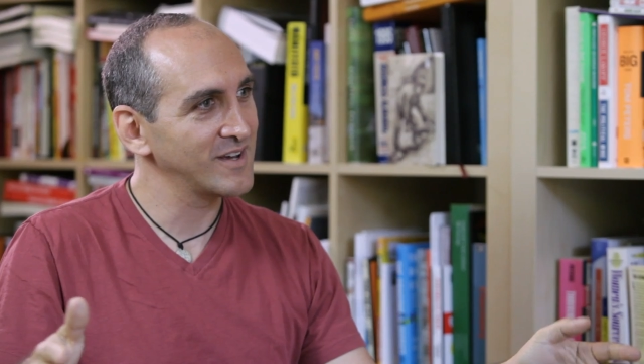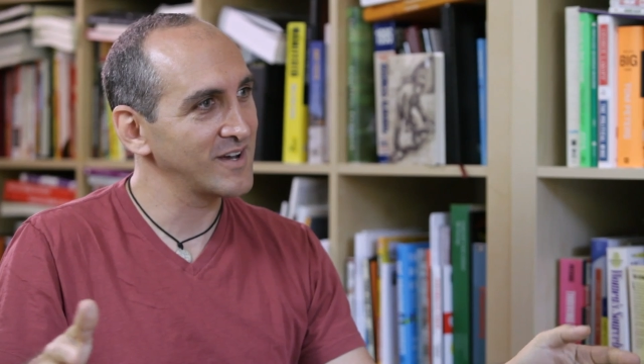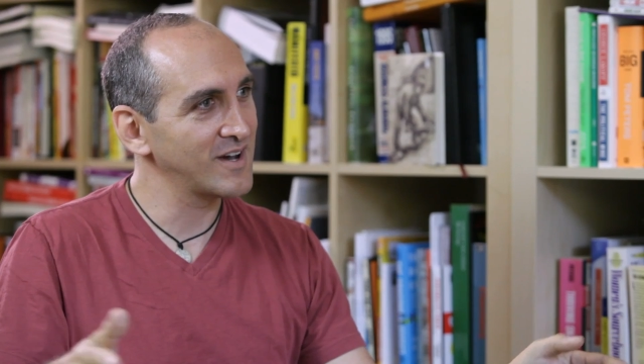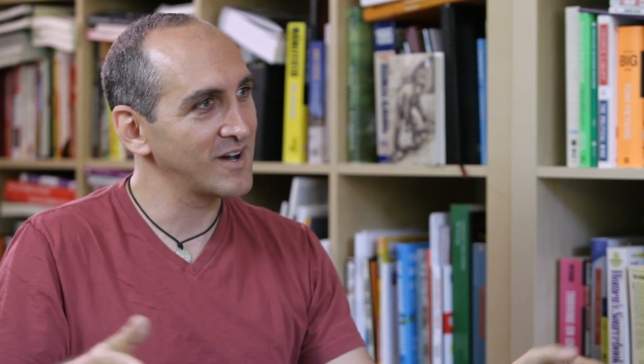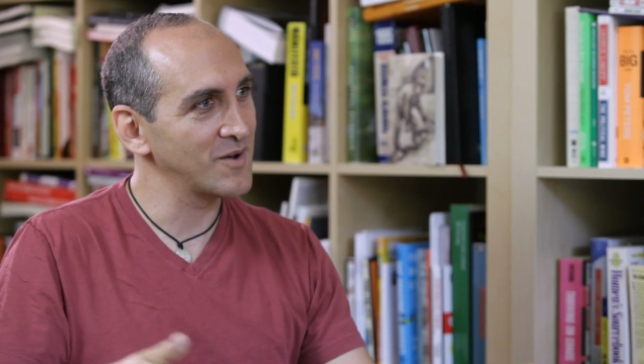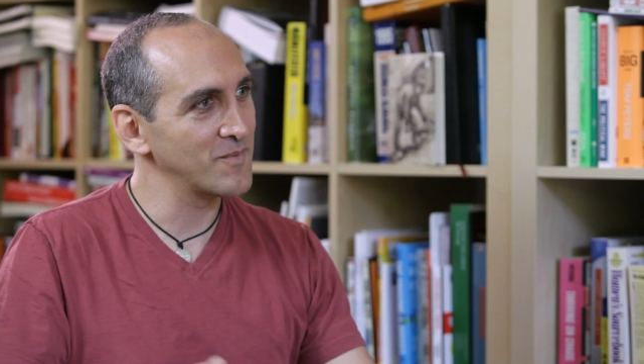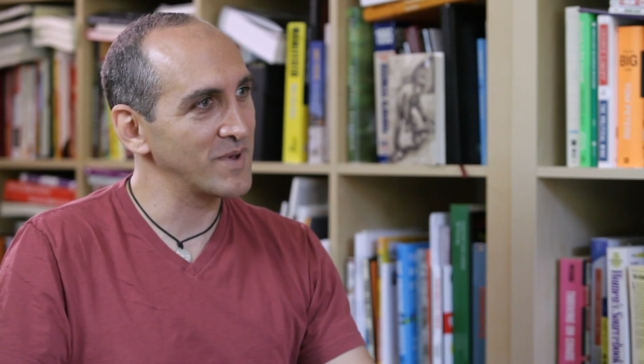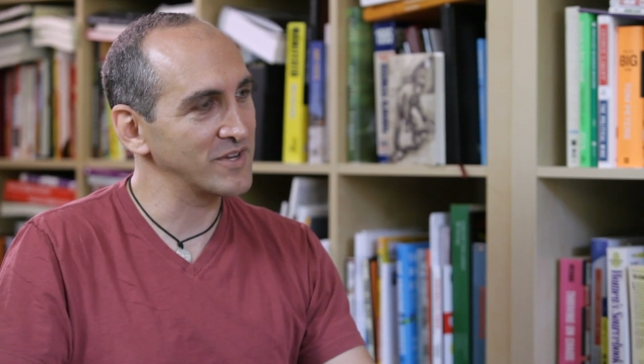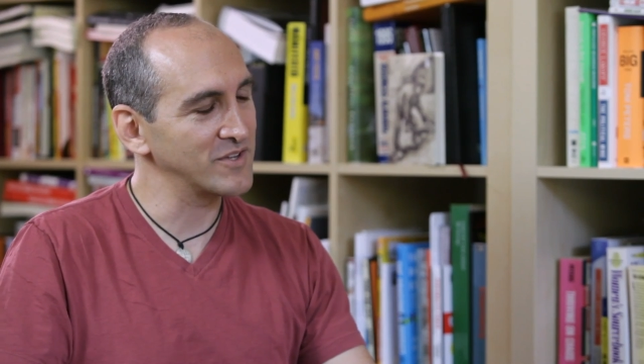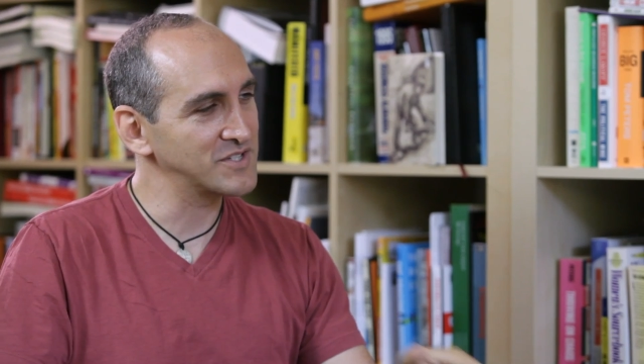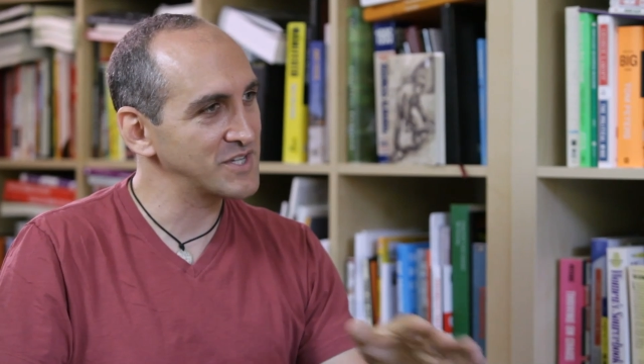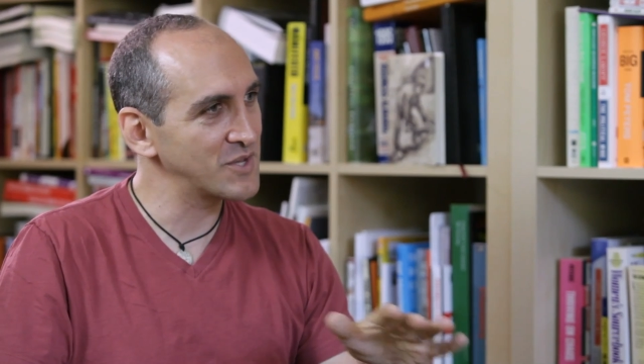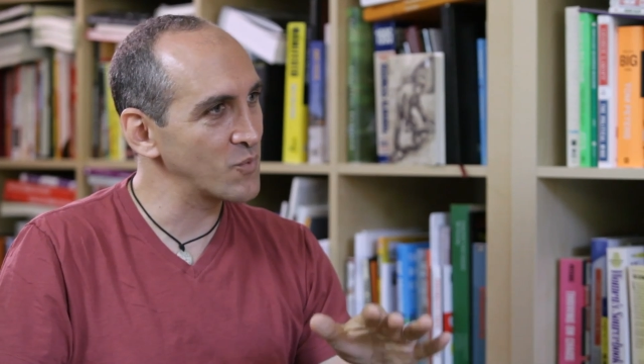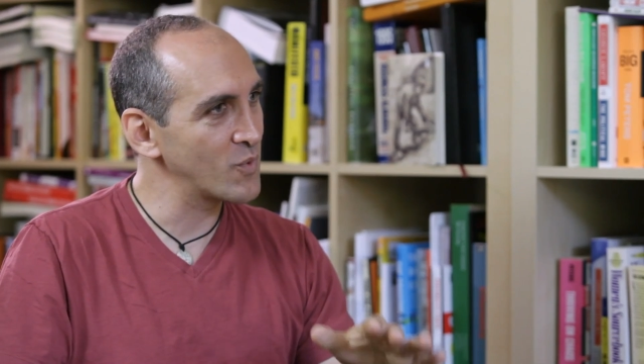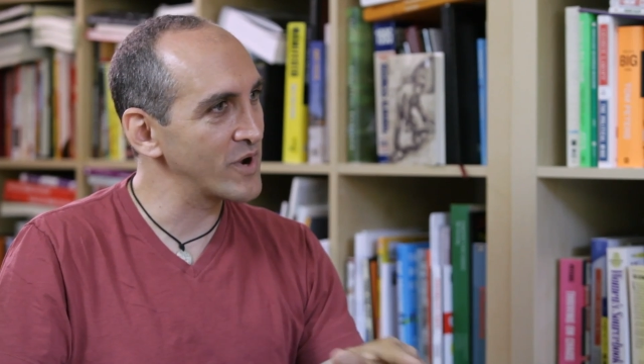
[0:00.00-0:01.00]
And you
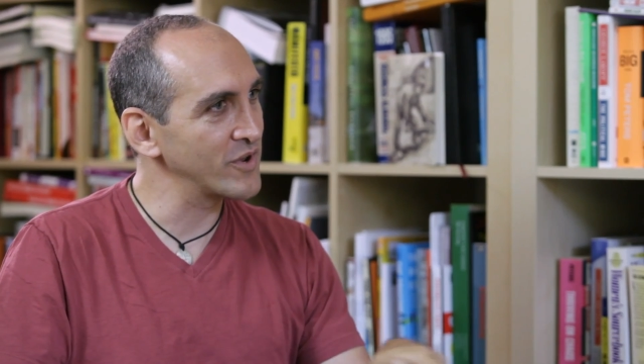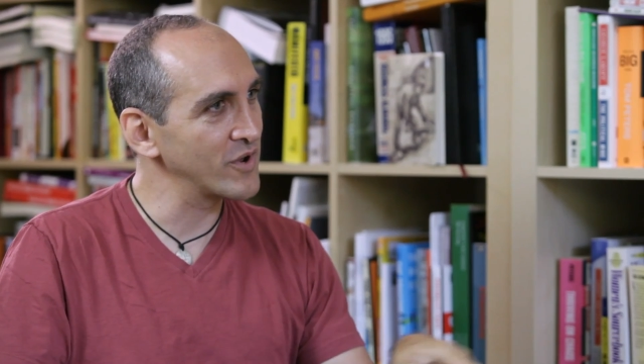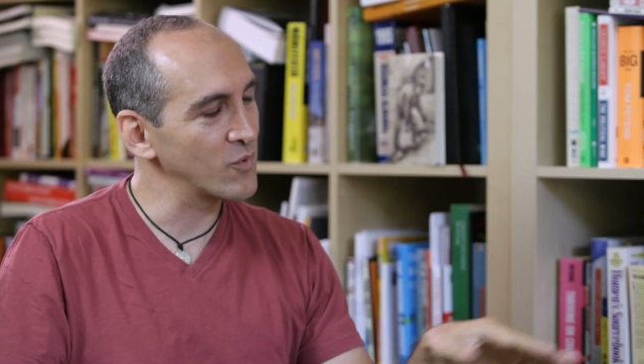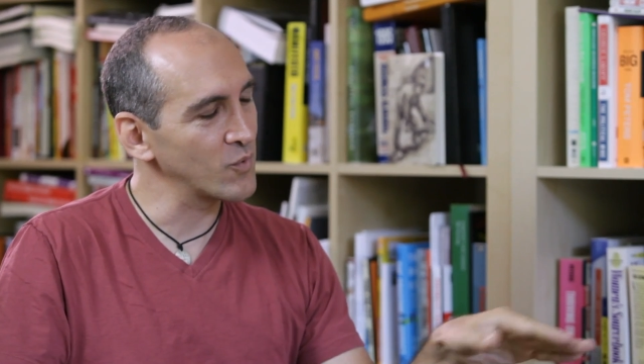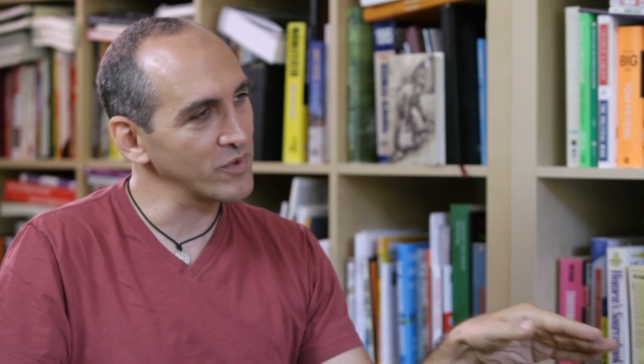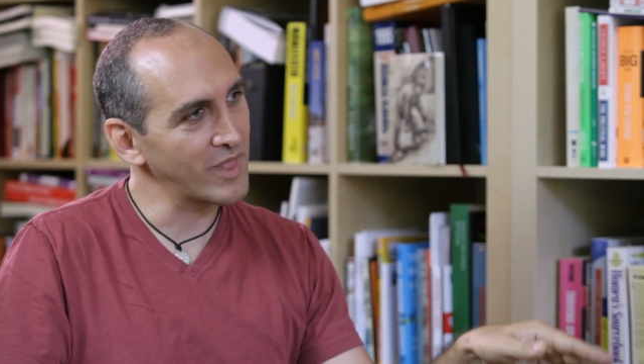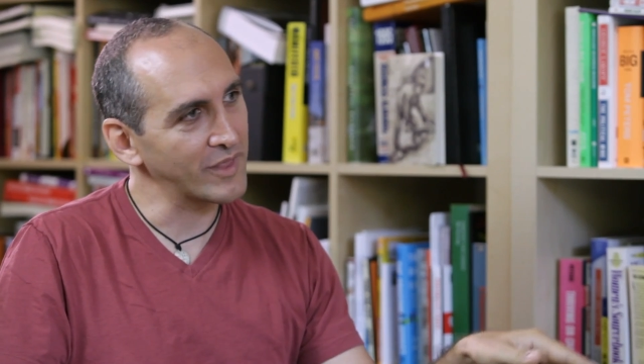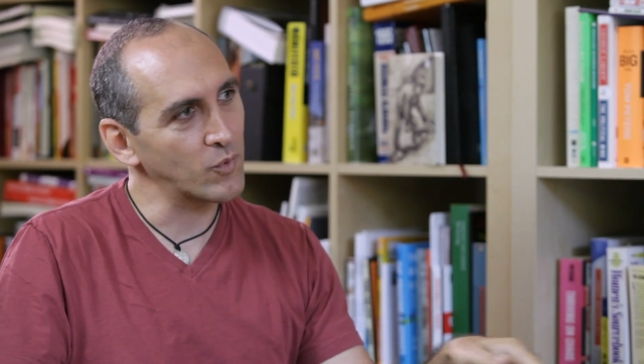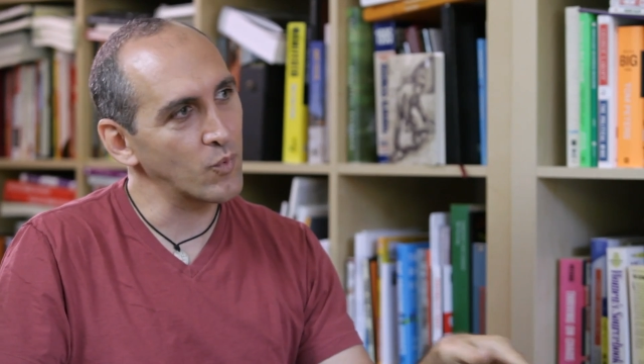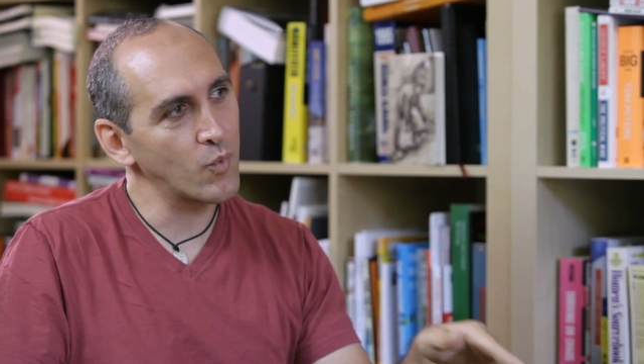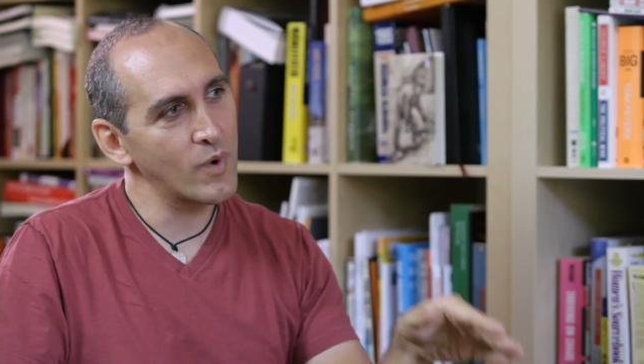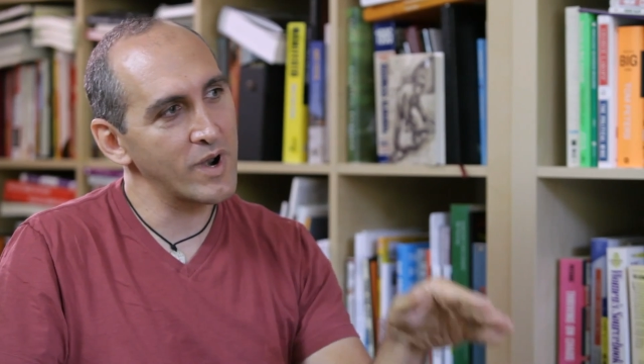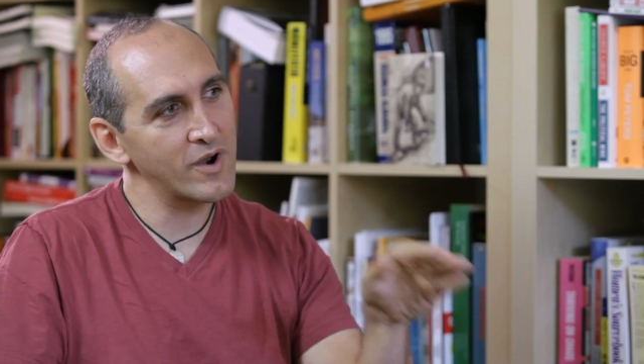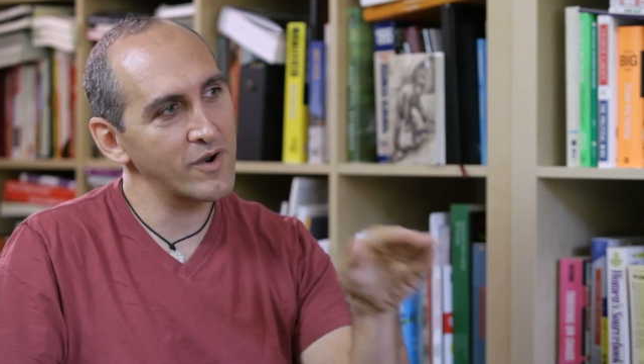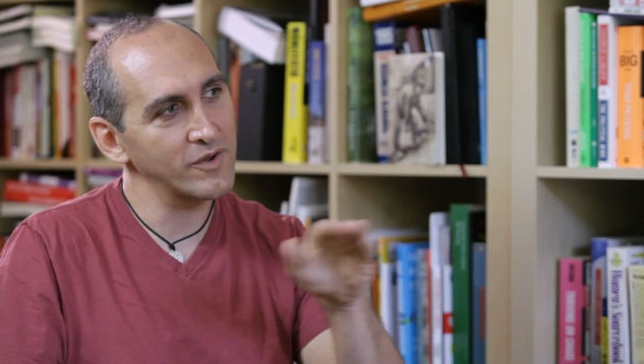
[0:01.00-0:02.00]
see where
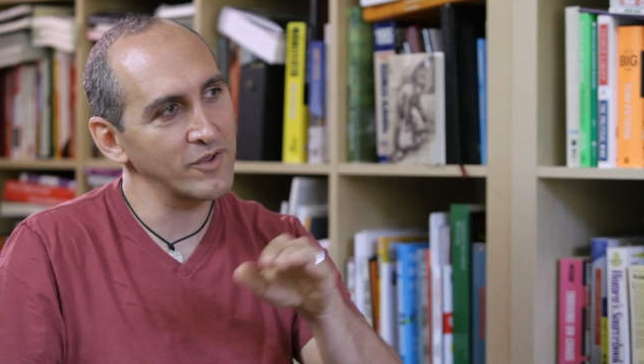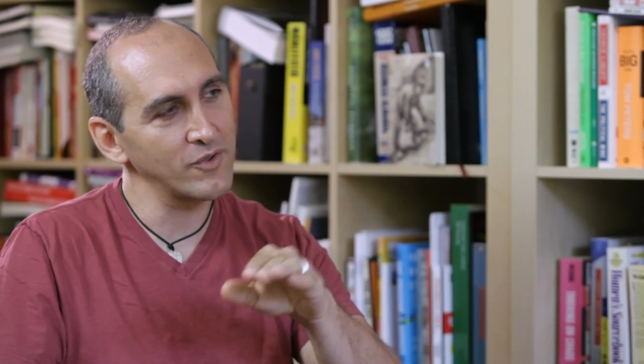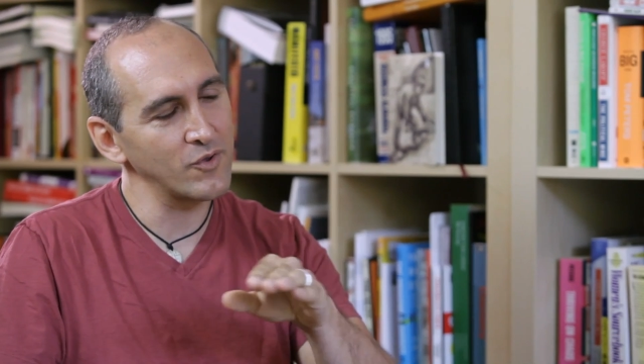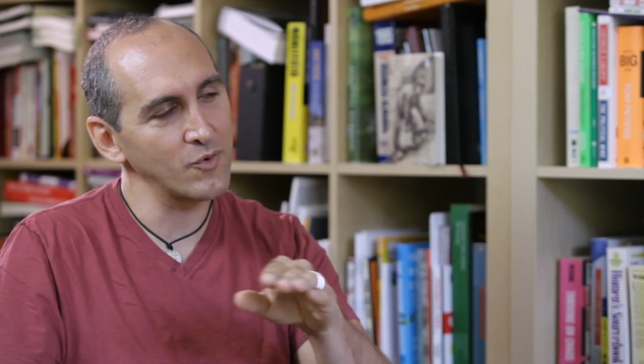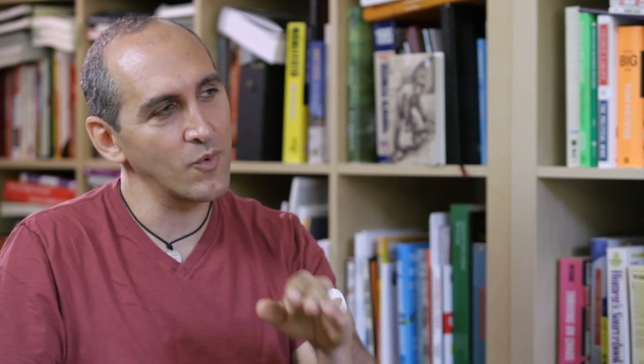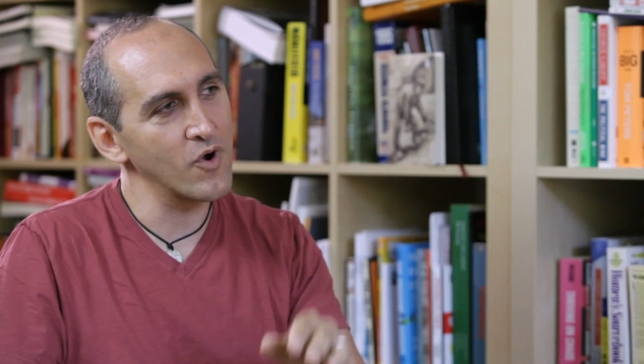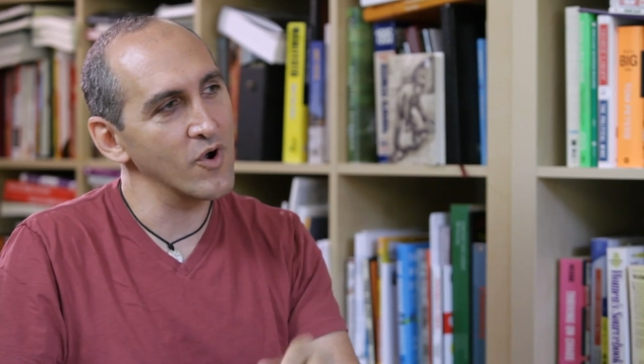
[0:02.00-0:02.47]
you